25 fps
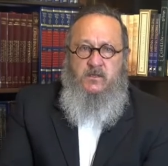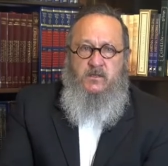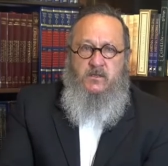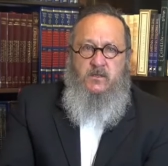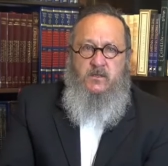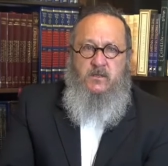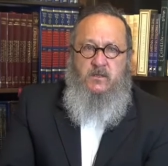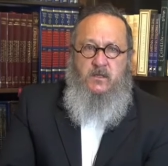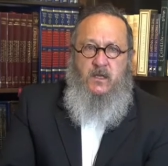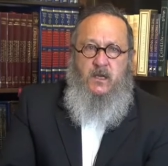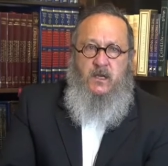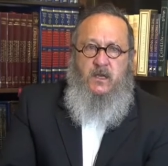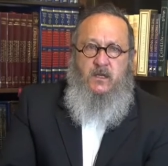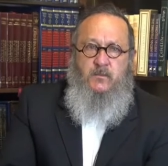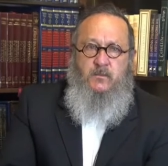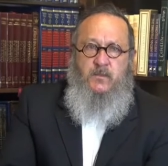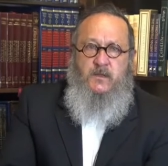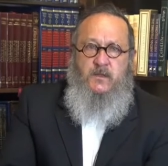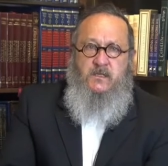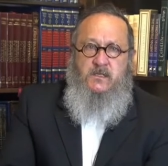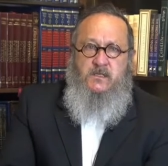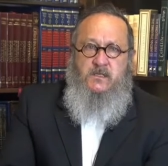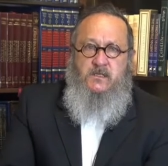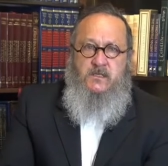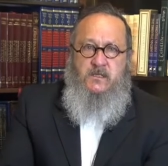that could be
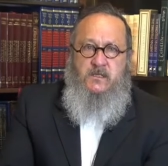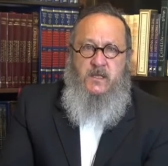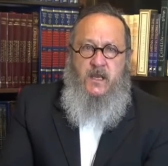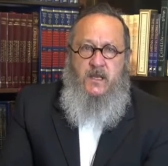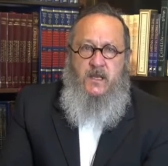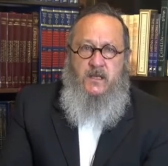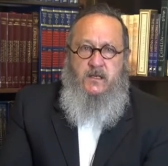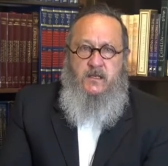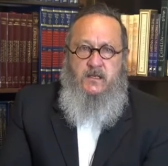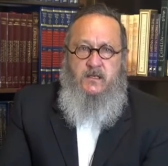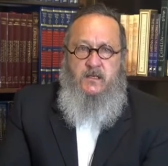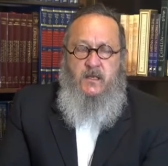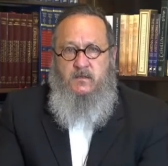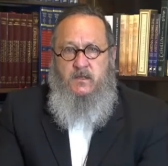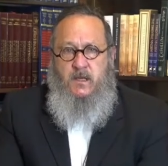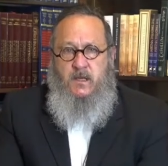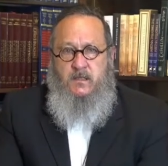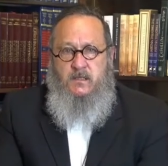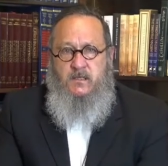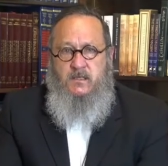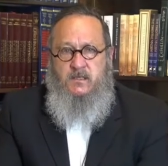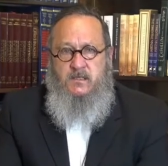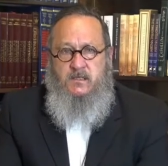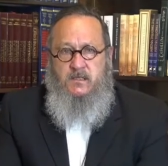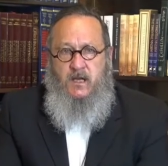stated at
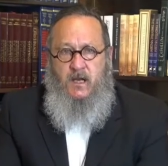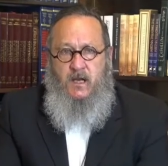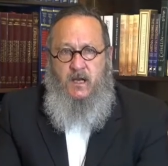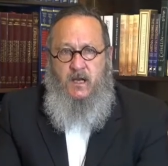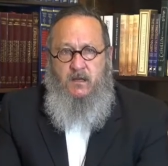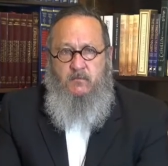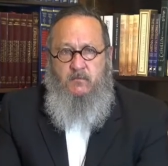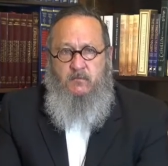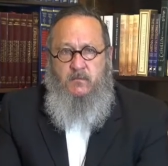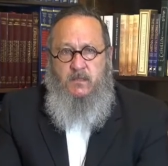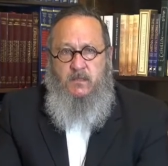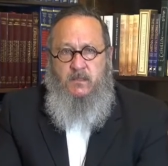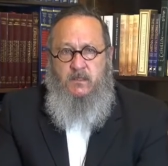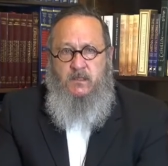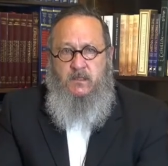this time